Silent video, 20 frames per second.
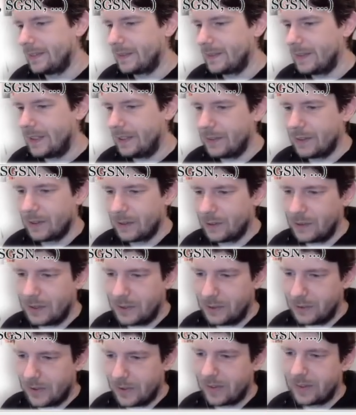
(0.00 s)
even though
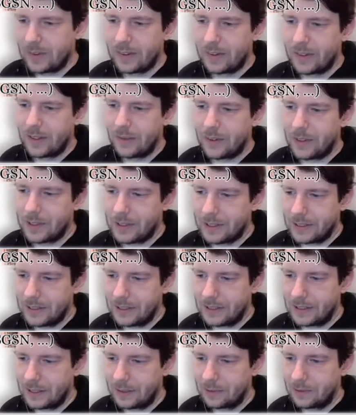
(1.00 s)
it uses the same
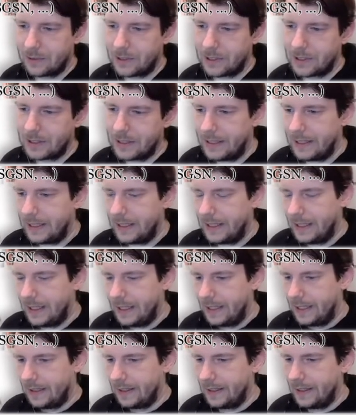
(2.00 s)
signaling network.
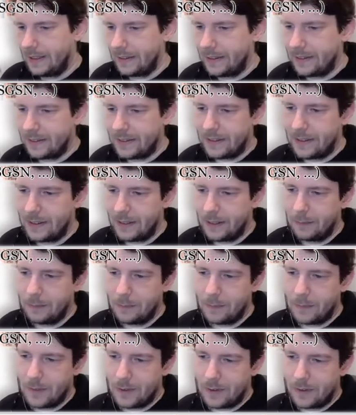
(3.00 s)
There's
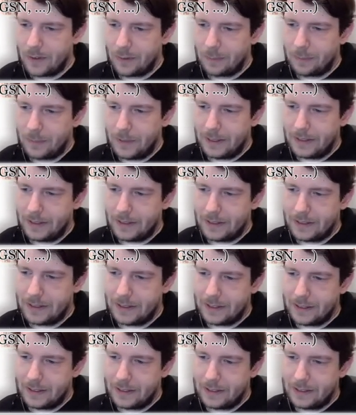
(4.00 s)
split
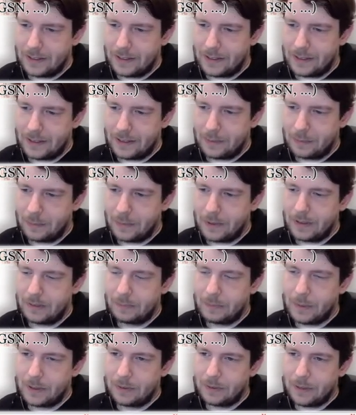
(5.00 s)

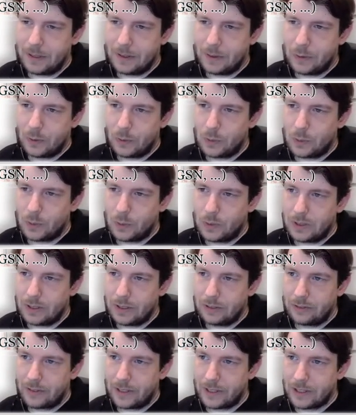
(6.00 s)
between
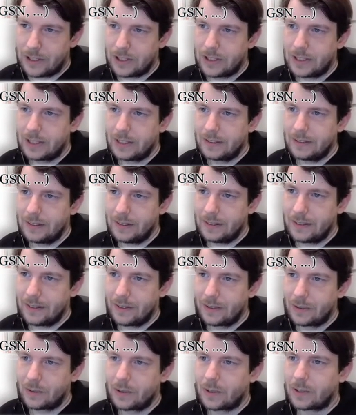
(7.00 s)
two functionalities, the
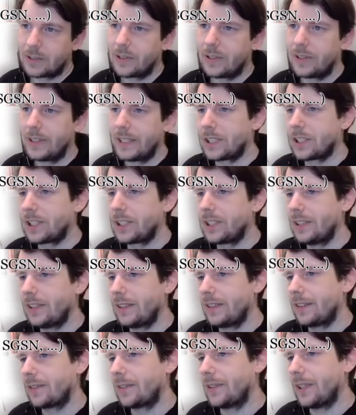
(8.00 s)
so-called
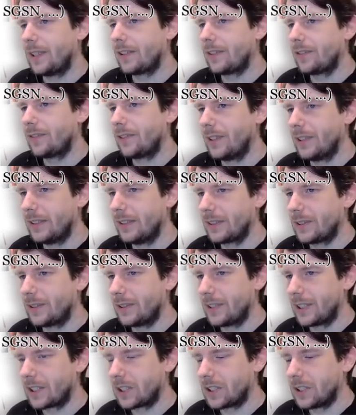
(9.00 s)
connectionless transfer and the
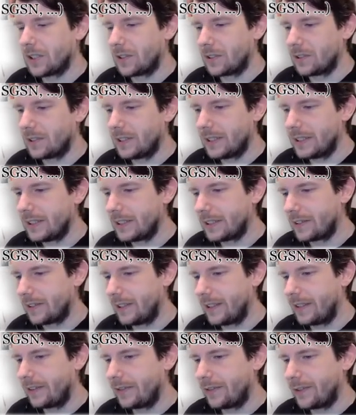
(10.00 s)
connection-oriented
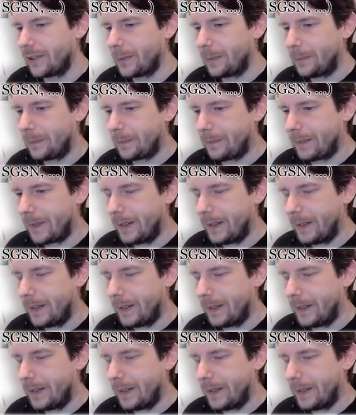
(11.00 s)
transfer.